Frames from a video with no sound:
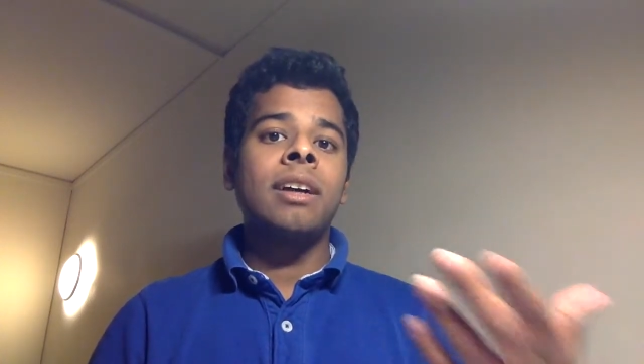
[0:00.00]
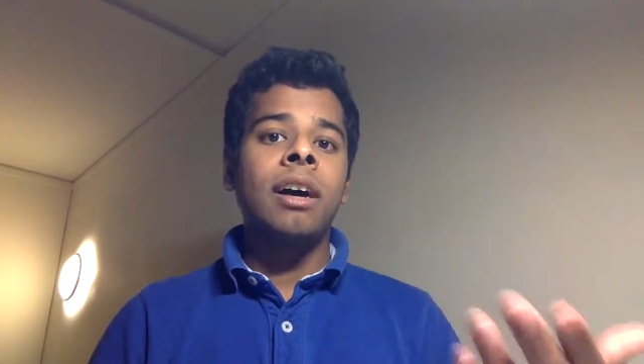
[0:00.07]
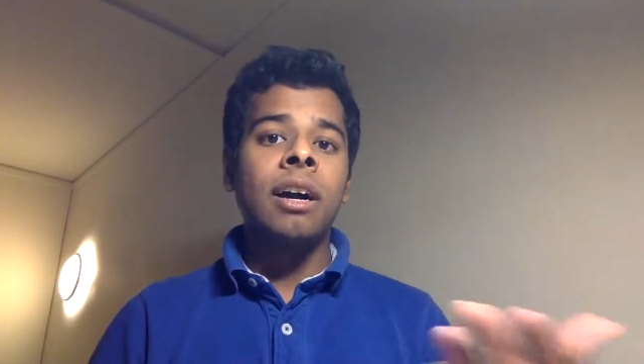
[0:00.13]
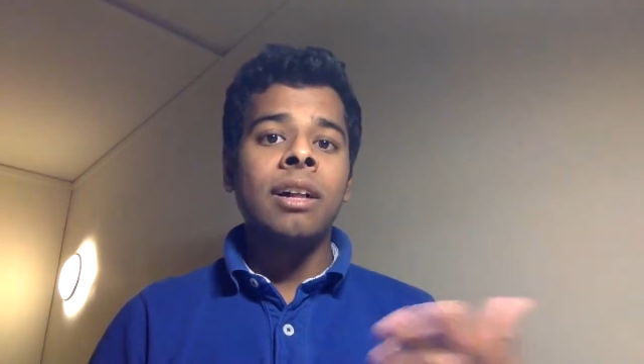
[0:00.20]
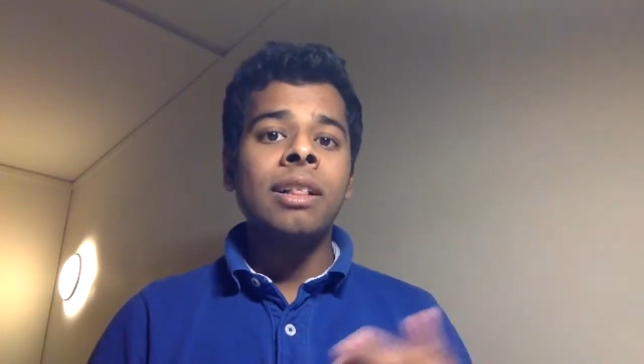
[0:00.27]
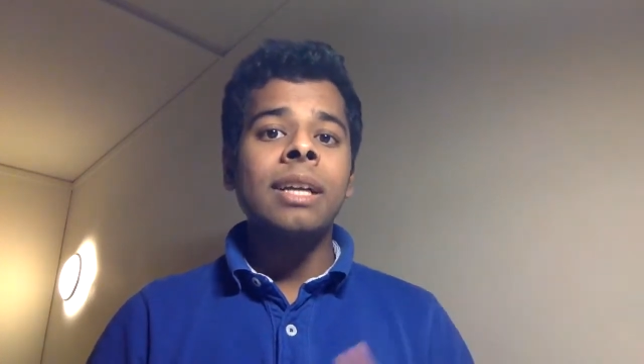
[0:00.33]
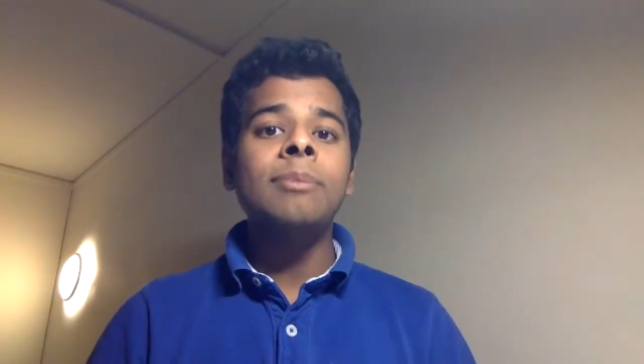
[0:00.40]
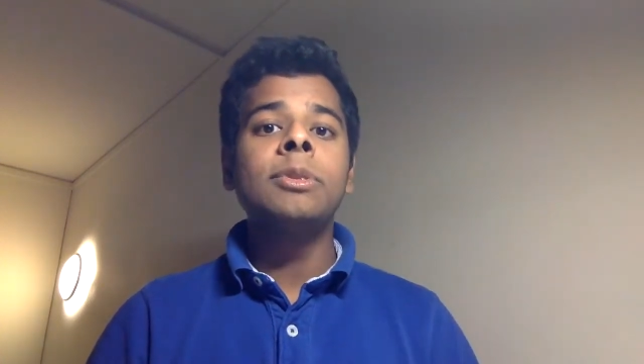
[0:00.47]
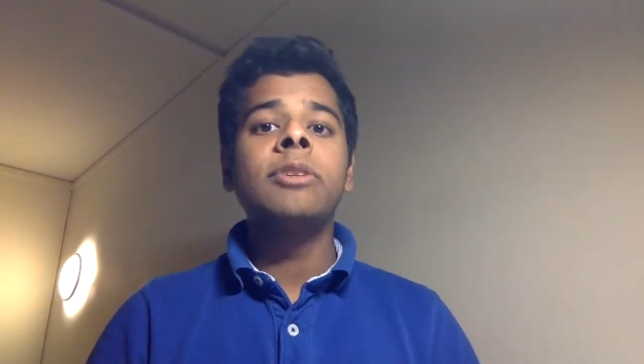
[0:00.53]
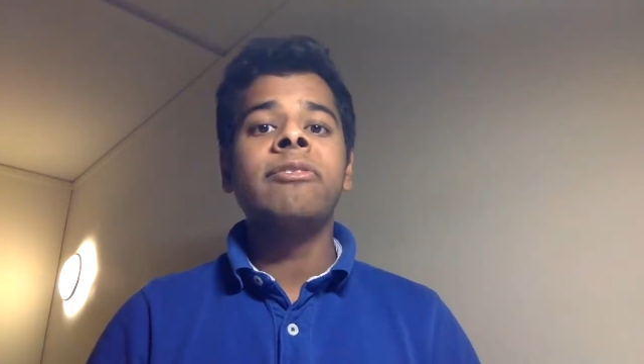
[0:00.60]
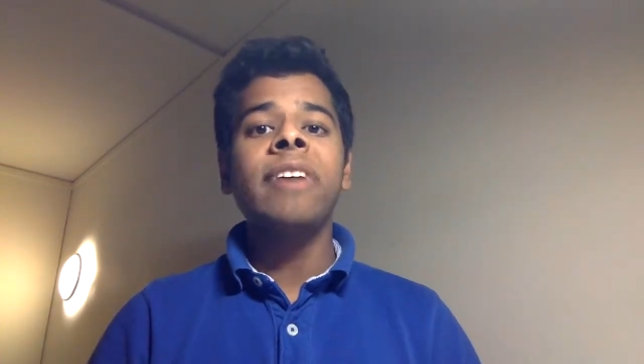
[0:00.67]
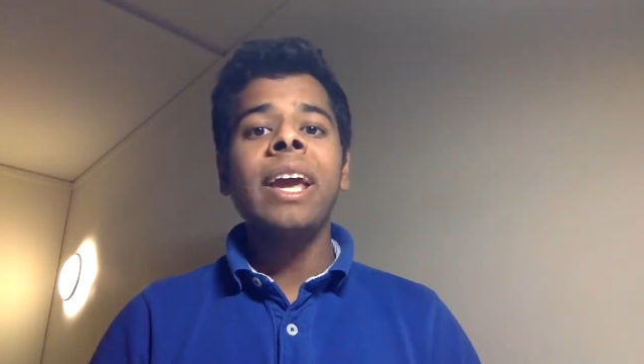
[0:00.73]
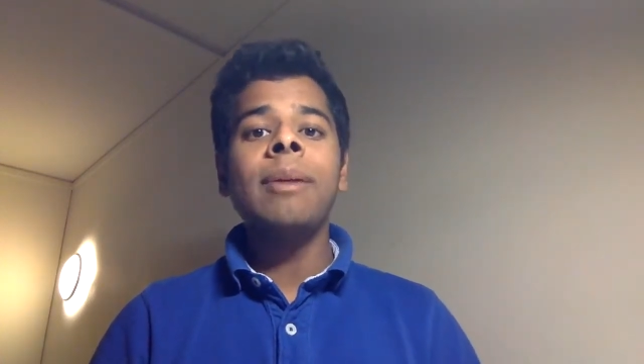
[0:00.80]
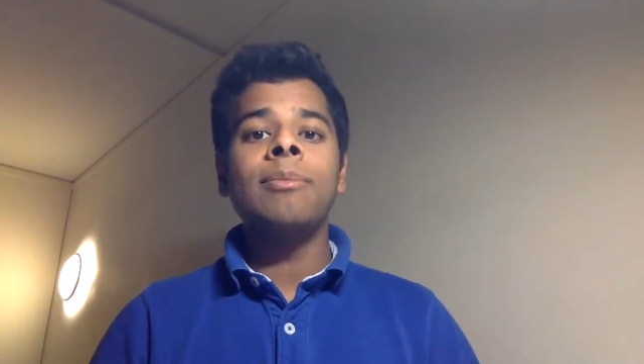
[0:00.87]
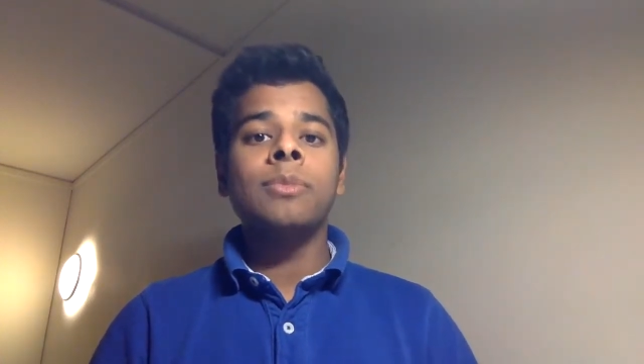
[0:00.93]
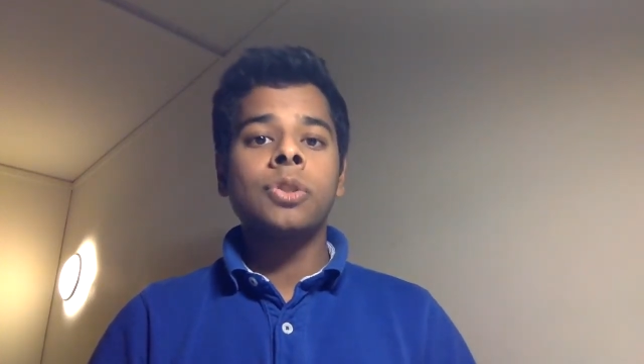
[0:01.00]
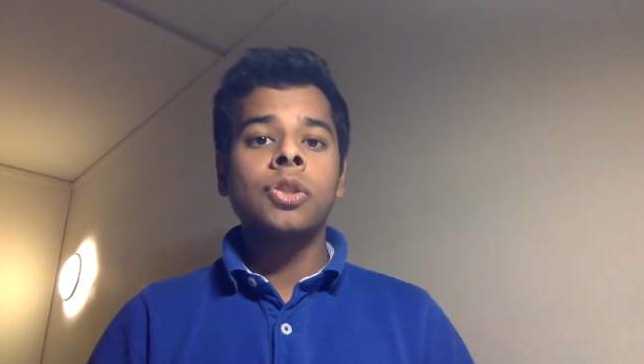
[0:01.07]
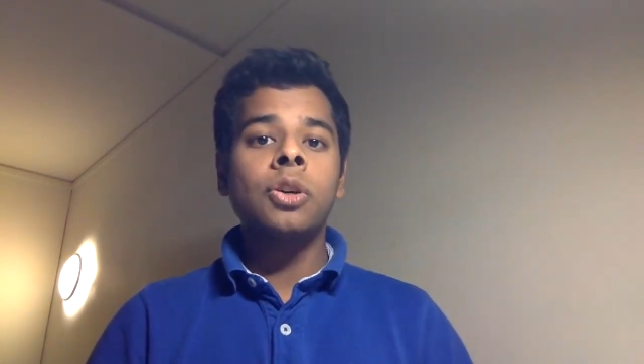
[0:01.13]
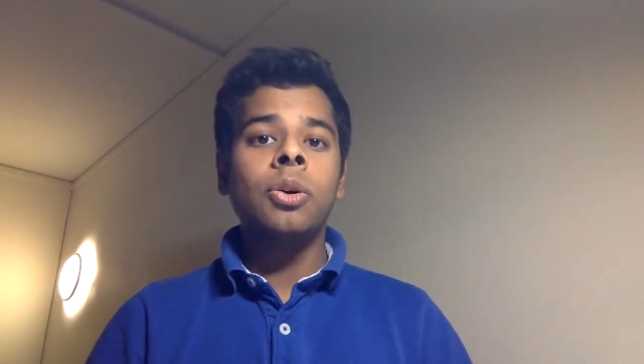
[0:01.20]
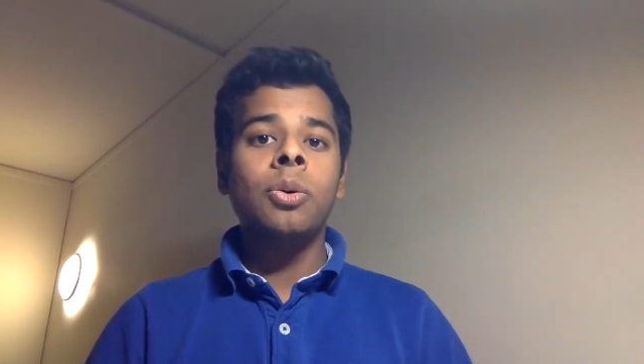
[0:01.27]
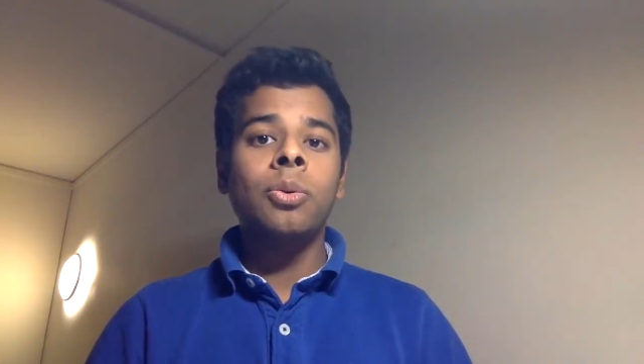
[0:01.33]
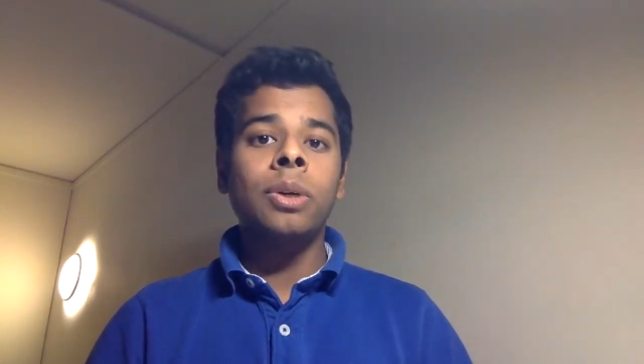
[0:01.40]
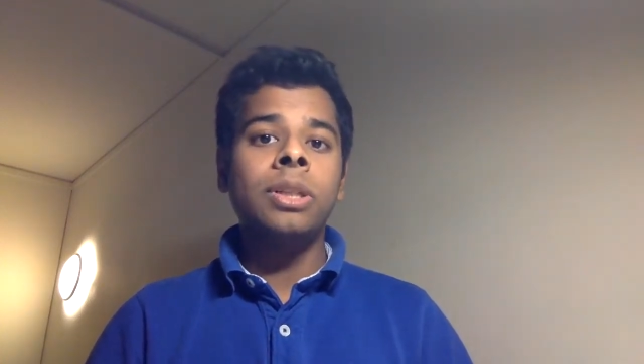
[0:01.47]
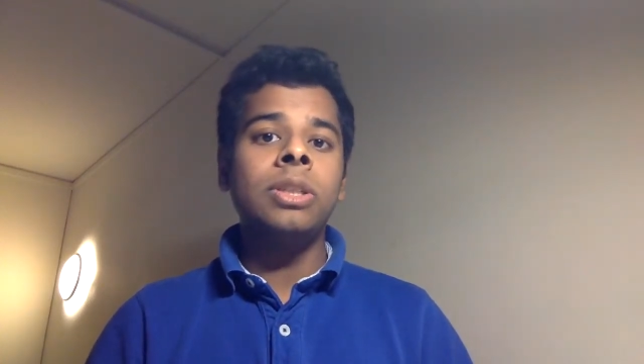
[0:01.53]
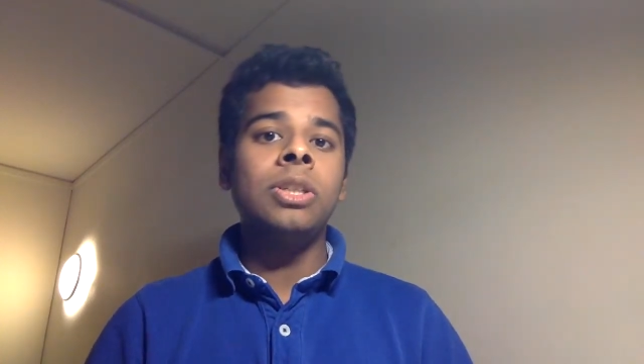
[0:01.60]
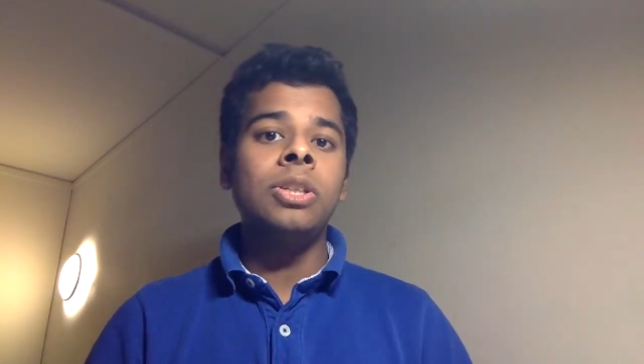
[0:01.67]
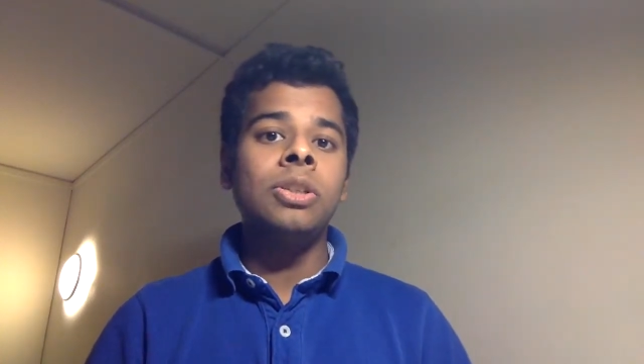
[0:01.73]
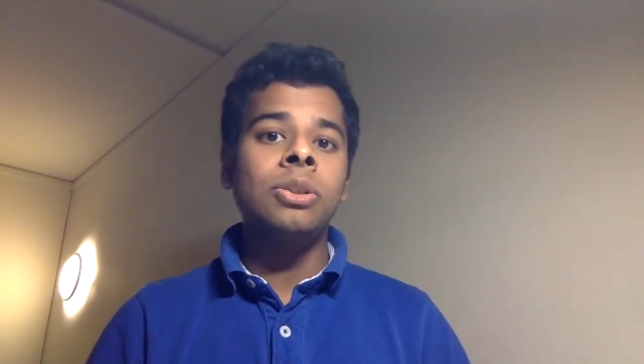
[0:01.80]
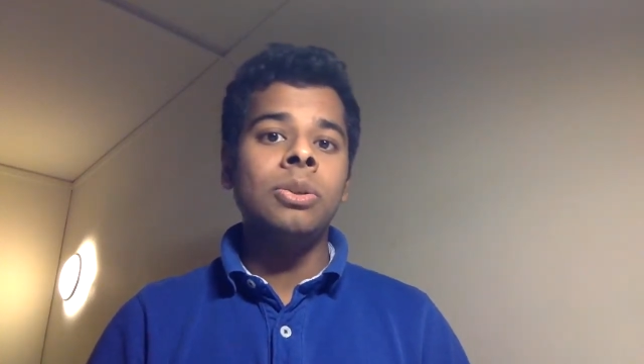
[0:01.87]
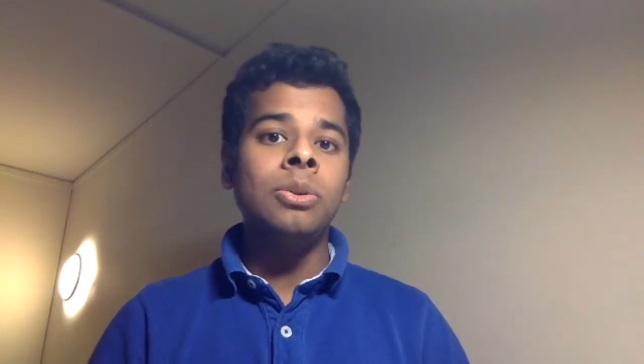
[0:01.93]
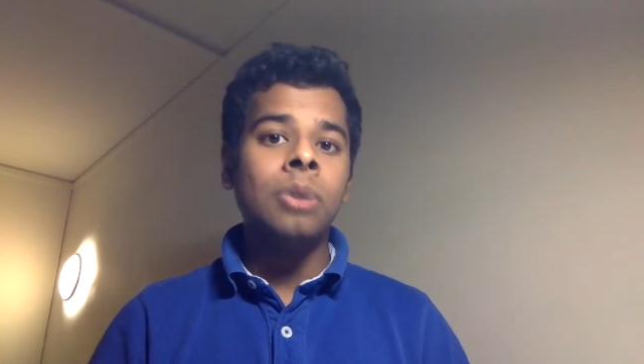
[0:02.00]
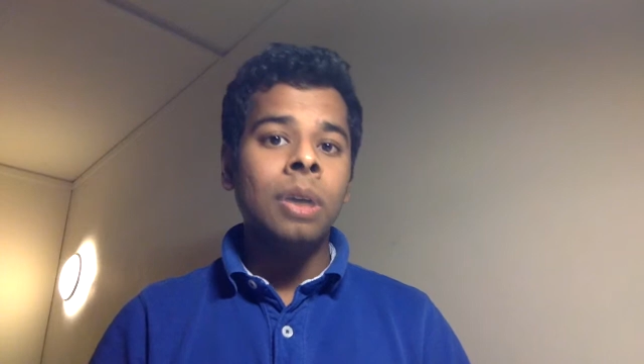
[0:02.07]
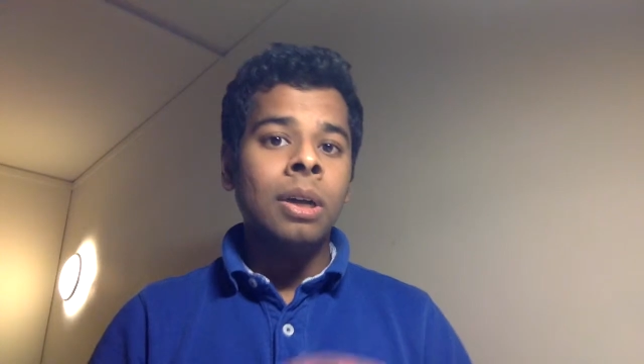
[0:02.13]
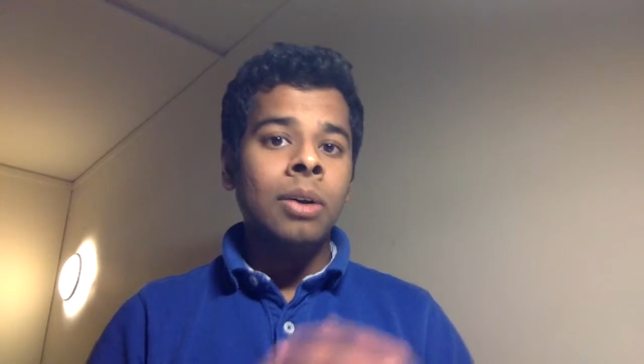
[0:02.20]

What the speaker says: a claim to fame. So when you